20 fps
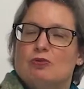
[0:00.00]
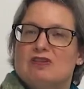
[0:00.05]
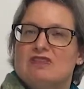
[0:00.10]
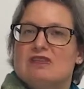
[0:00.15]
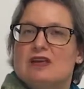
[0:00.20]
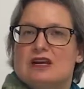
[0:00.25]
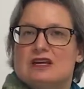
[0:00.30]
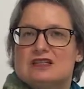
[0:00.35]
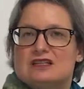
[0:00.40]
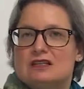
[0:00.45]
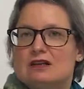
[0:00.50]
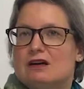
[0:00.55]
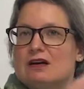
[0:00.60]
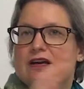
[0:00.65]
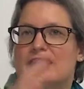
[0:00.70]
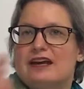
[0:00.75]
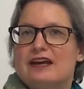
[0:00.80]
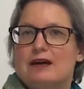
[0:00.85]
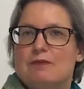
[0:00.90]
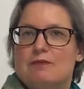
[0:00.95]
with that
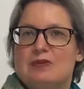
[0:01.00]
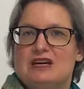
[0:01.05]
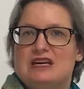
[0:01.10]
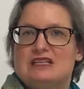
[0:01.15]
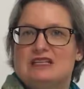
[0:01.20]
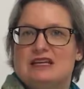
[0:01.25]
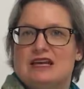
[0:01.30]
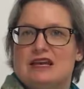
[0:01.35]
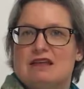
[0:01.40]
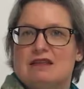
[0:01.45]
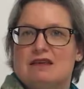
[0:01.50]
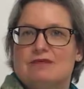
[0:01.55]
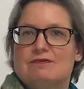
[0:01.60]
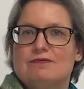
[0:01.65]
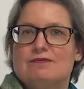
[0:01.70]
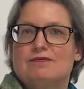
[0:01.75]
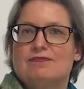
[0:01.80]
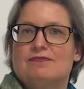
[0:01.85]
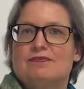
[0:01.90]
entire company together.